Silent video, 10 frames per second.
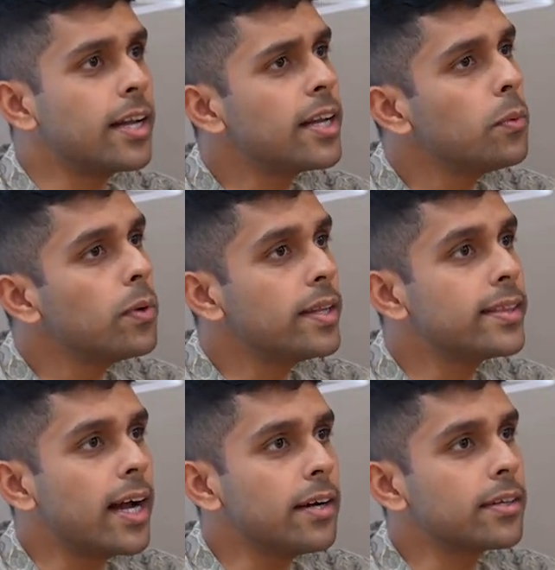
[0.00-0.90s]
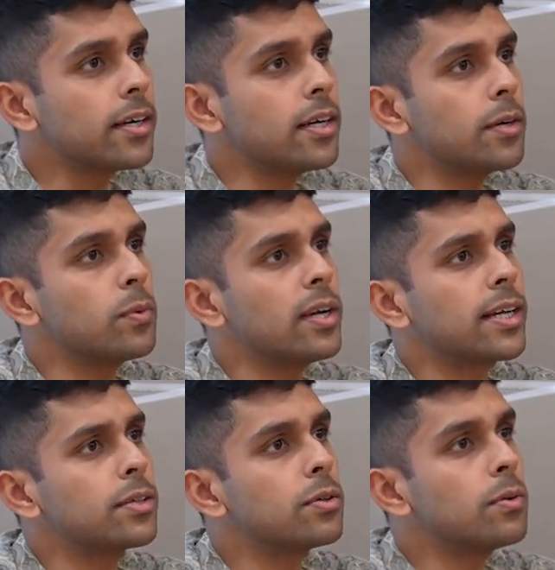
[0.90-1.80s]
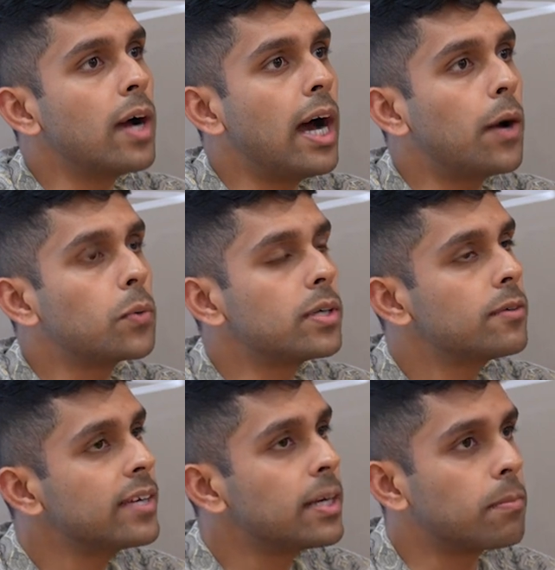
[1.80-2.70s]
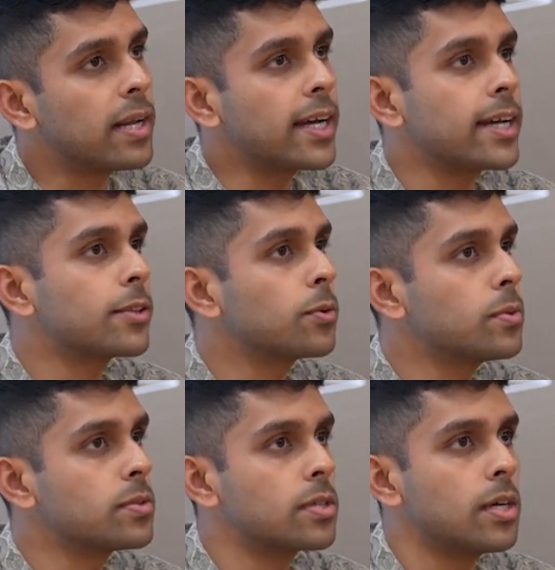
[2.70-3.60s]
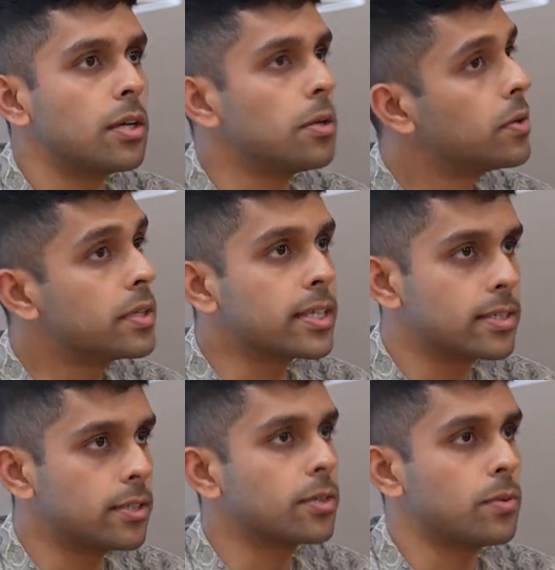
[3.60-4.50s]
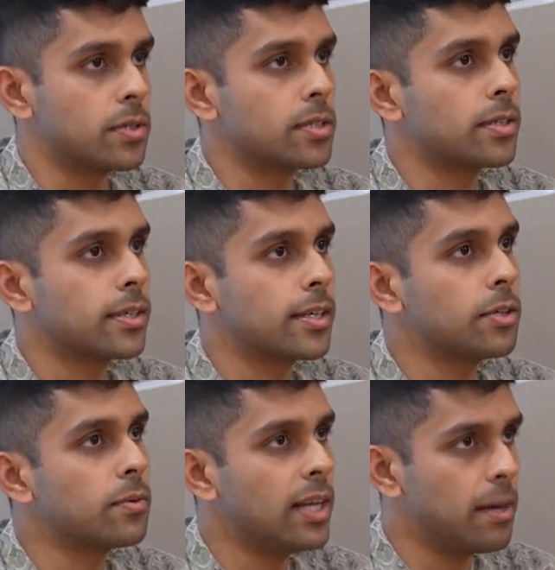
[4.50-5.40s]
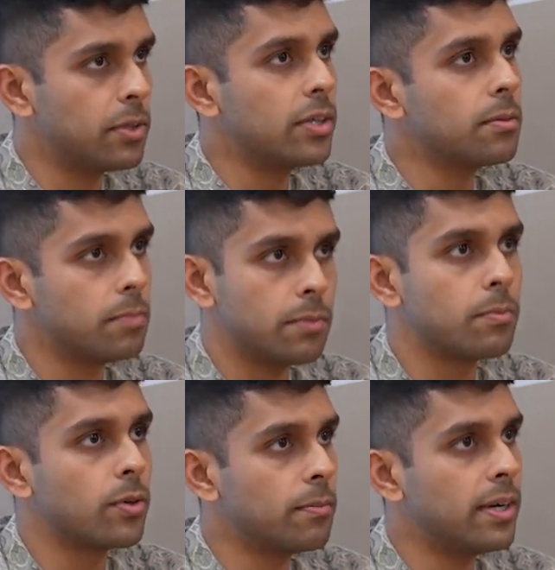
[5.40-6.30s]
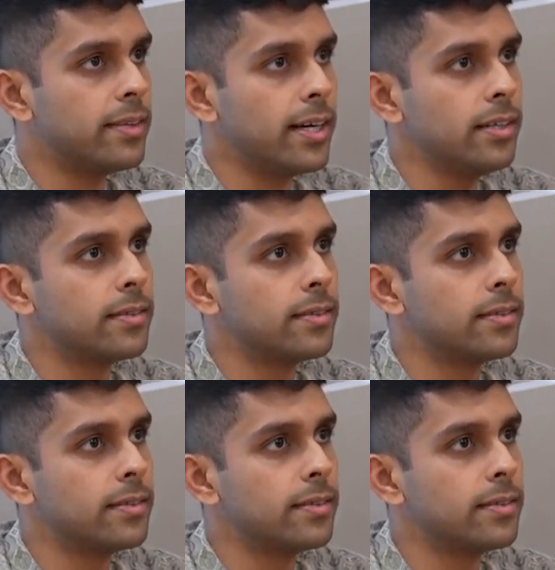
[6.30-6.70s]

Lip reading: Now, in that regard, I would like to know, how did we apply those learnings in the course? Can you elaborate a bit more about that?